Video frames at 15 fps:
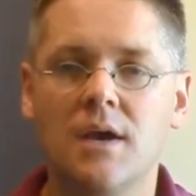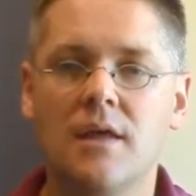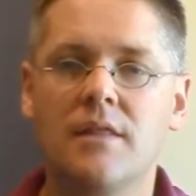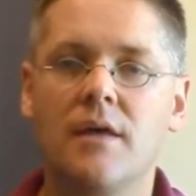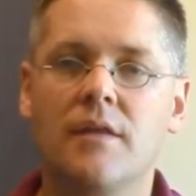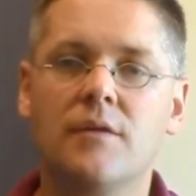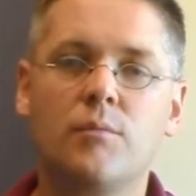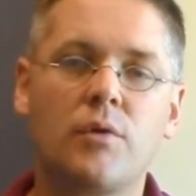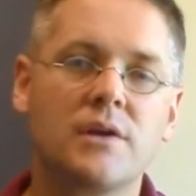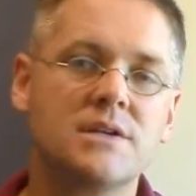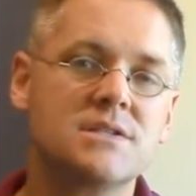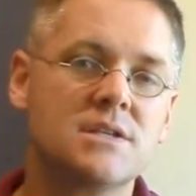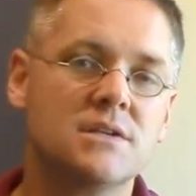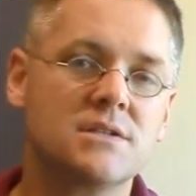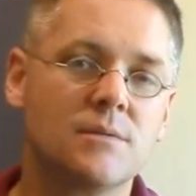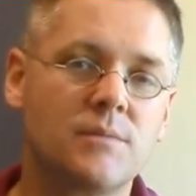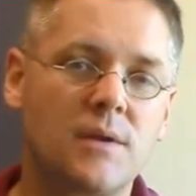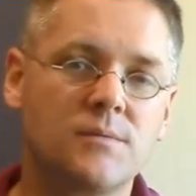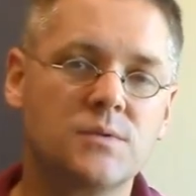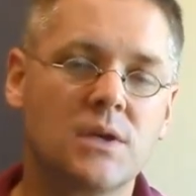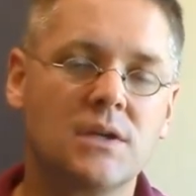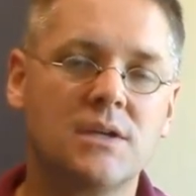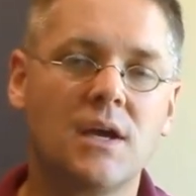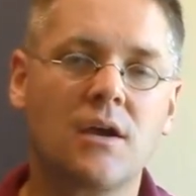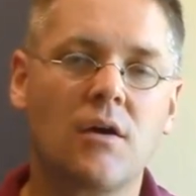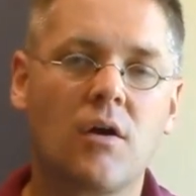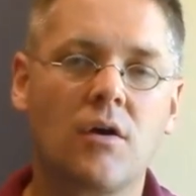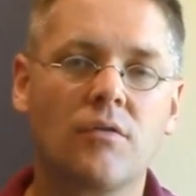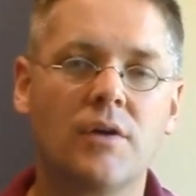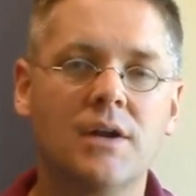The other place that sometimes we can take a
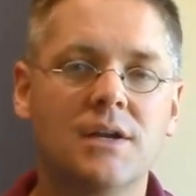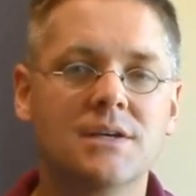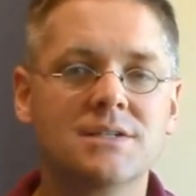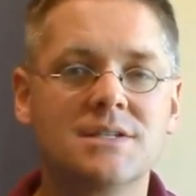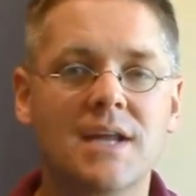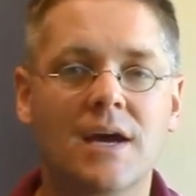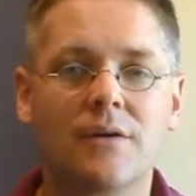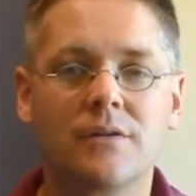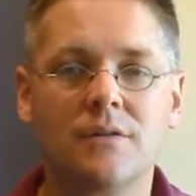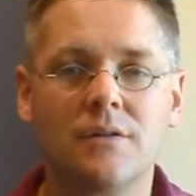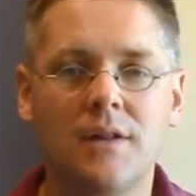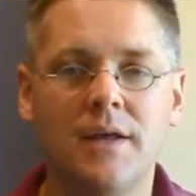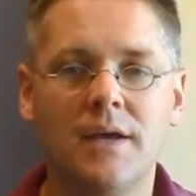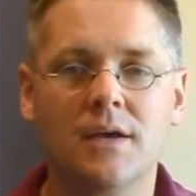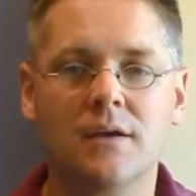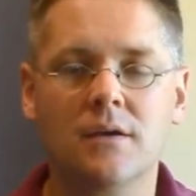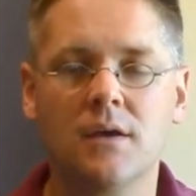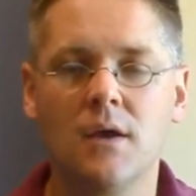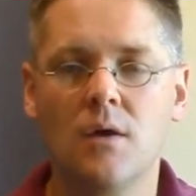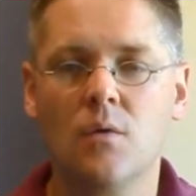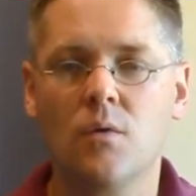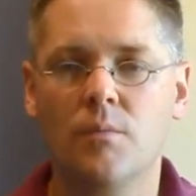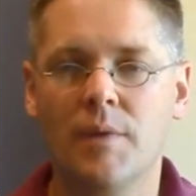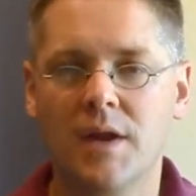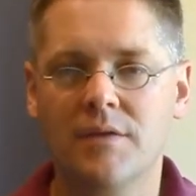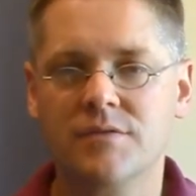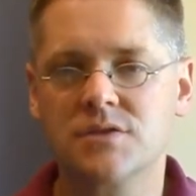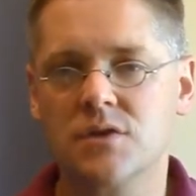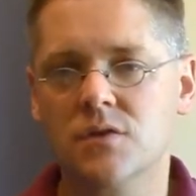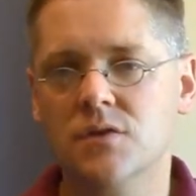heart rate is down in the leg. Well, many of
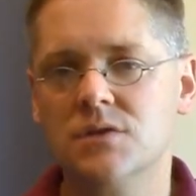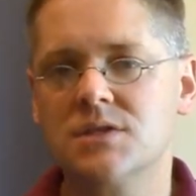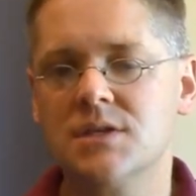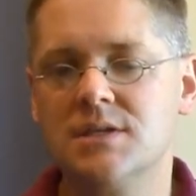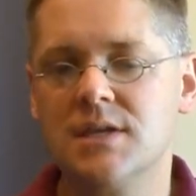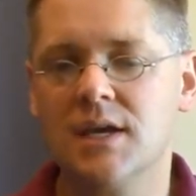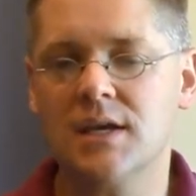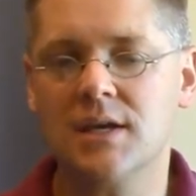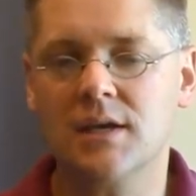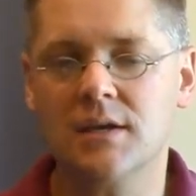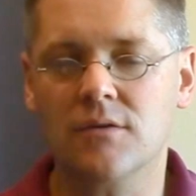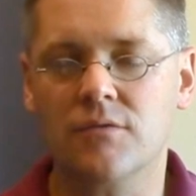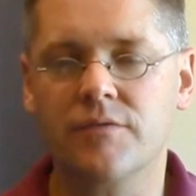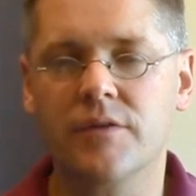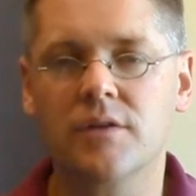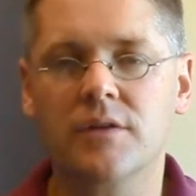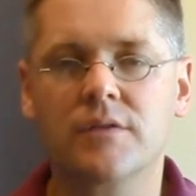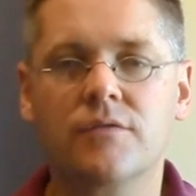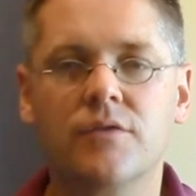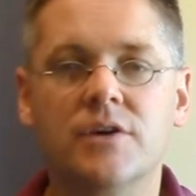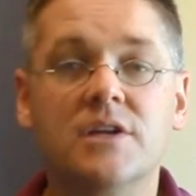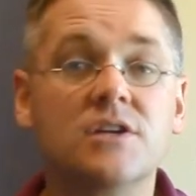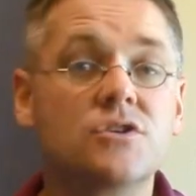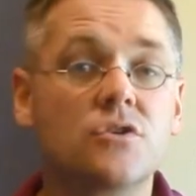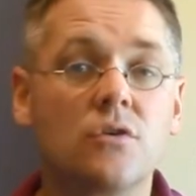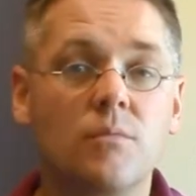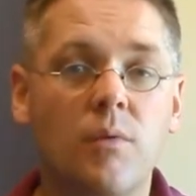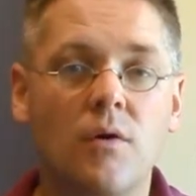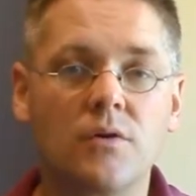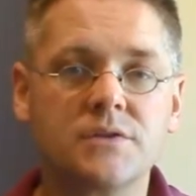us are used to taking or feeling for digital
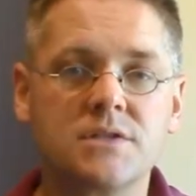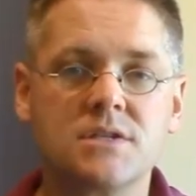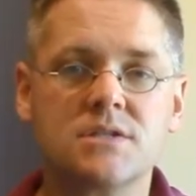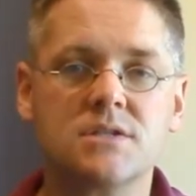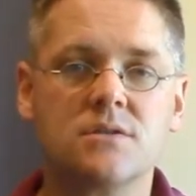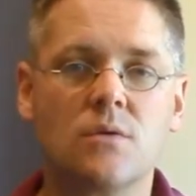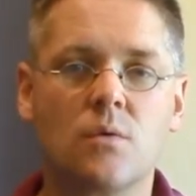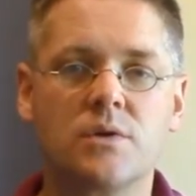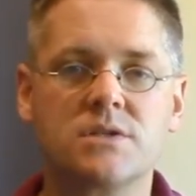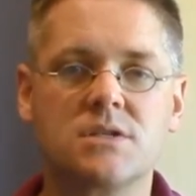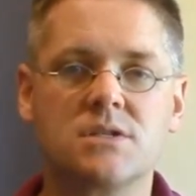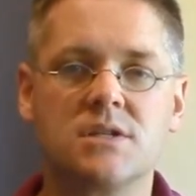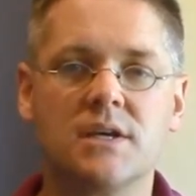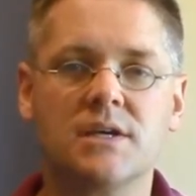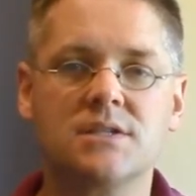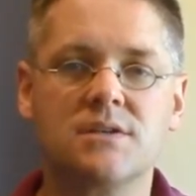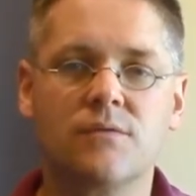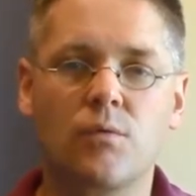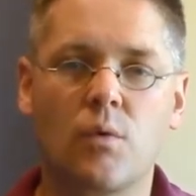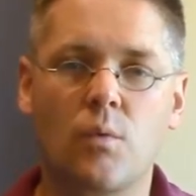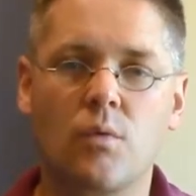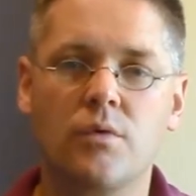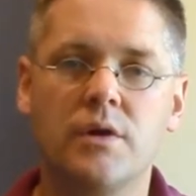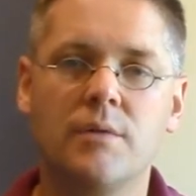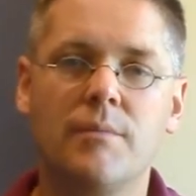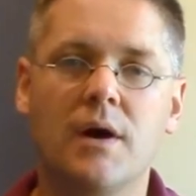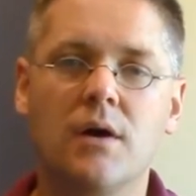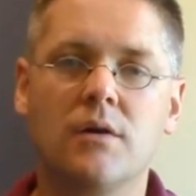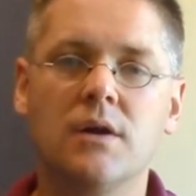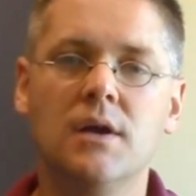pulses in the horse's legs if we're worried
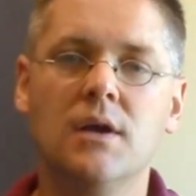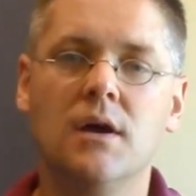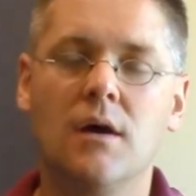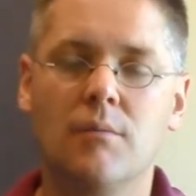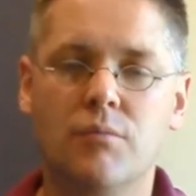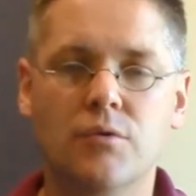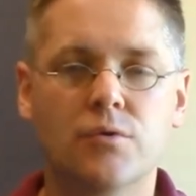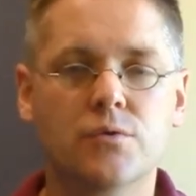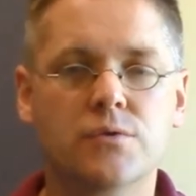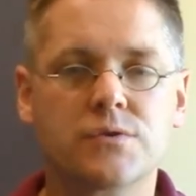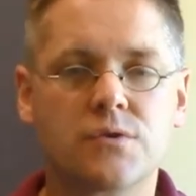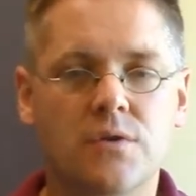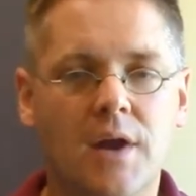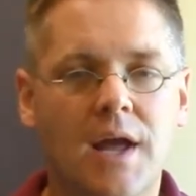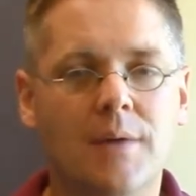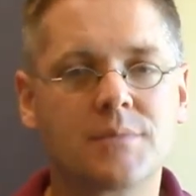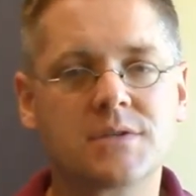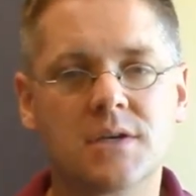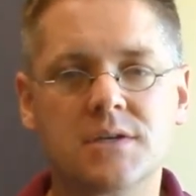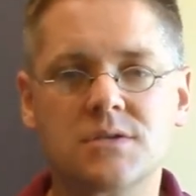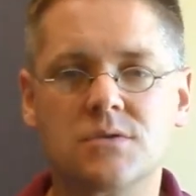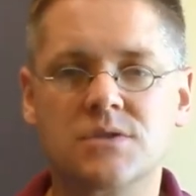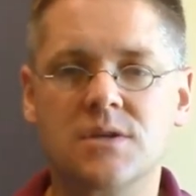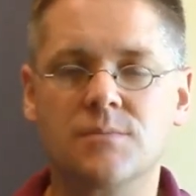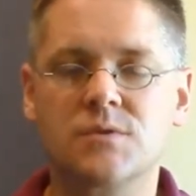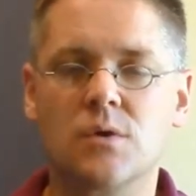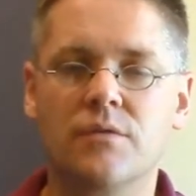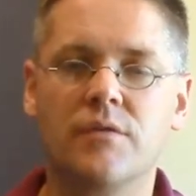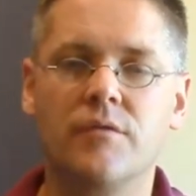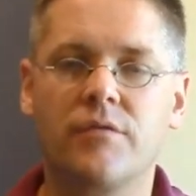about a bruise or an abscess or some
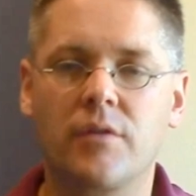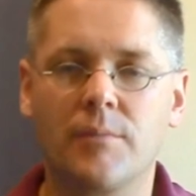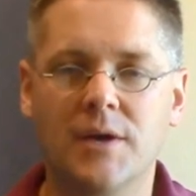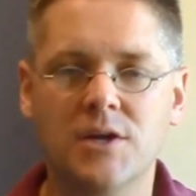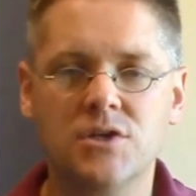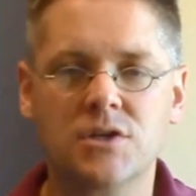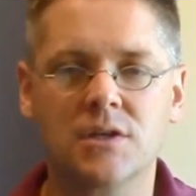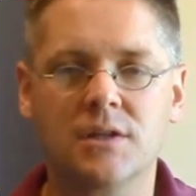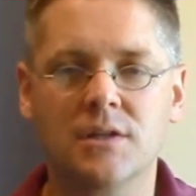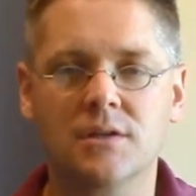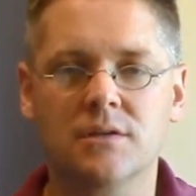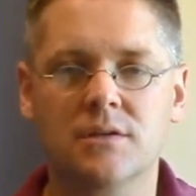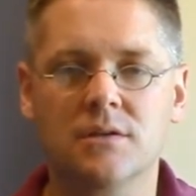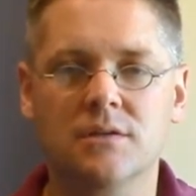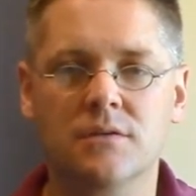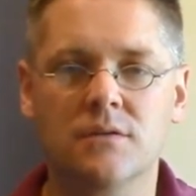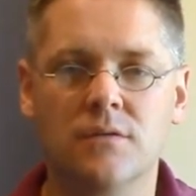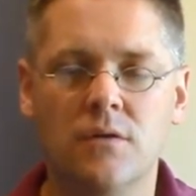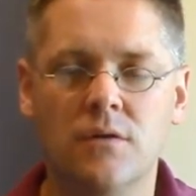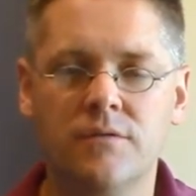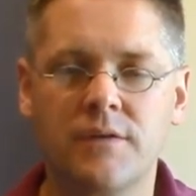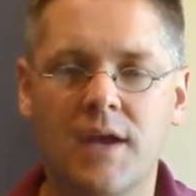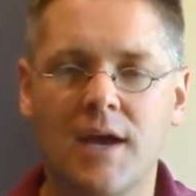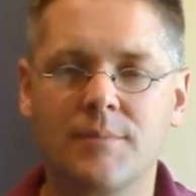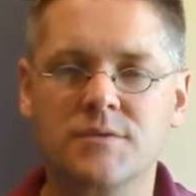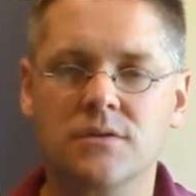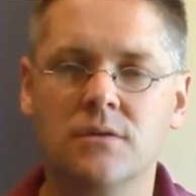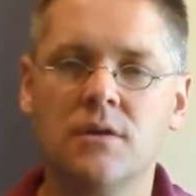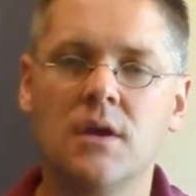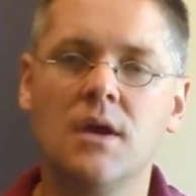sort of inflammation in the hoof
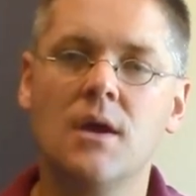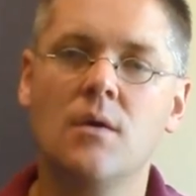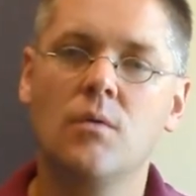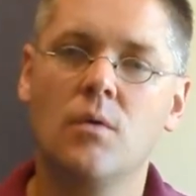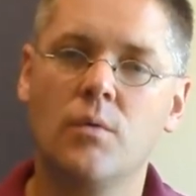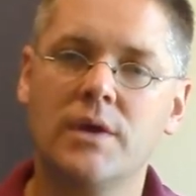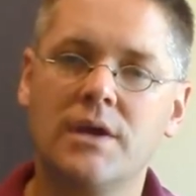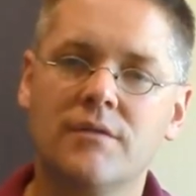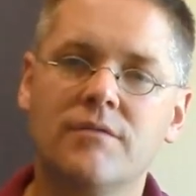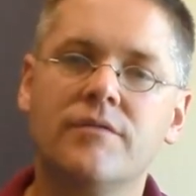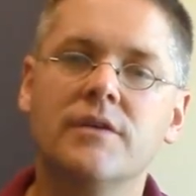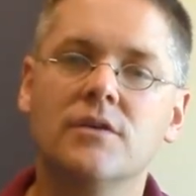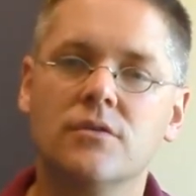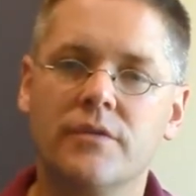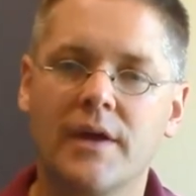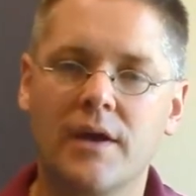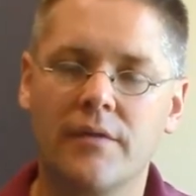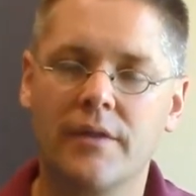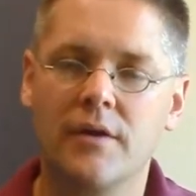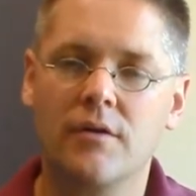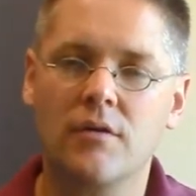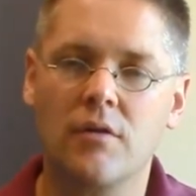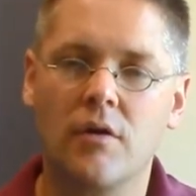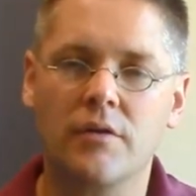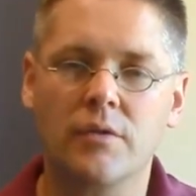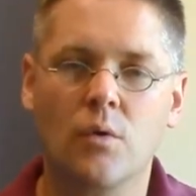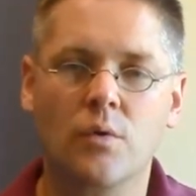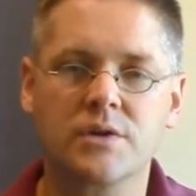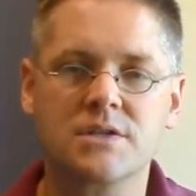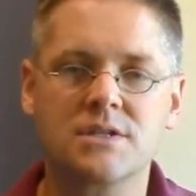capsule. Well, we can feel down there along the
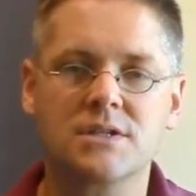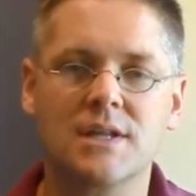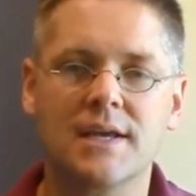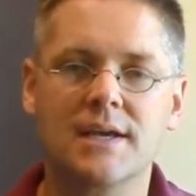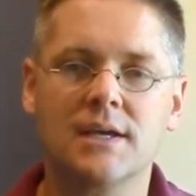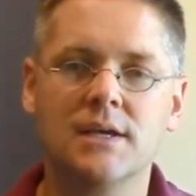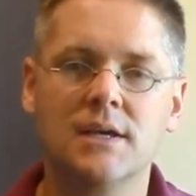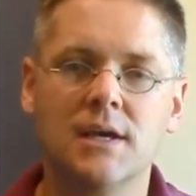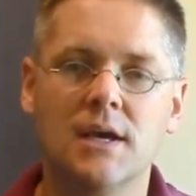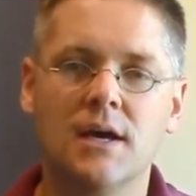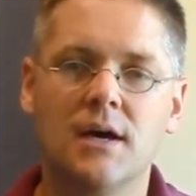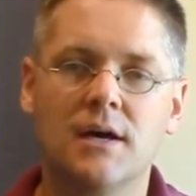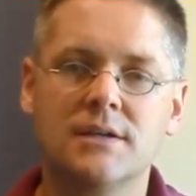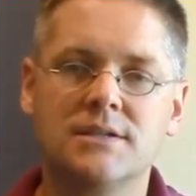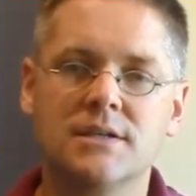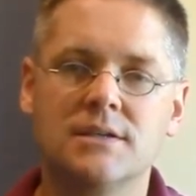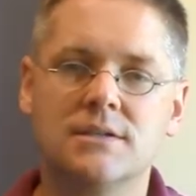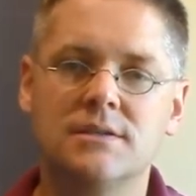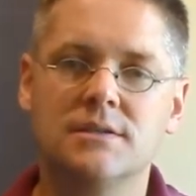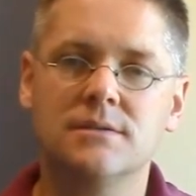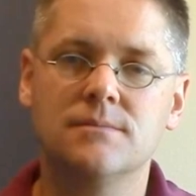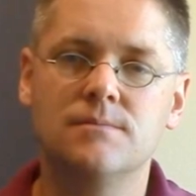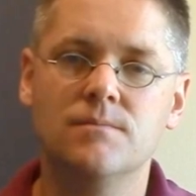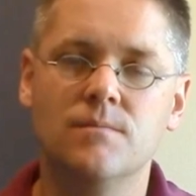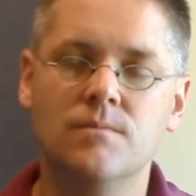horse's leg to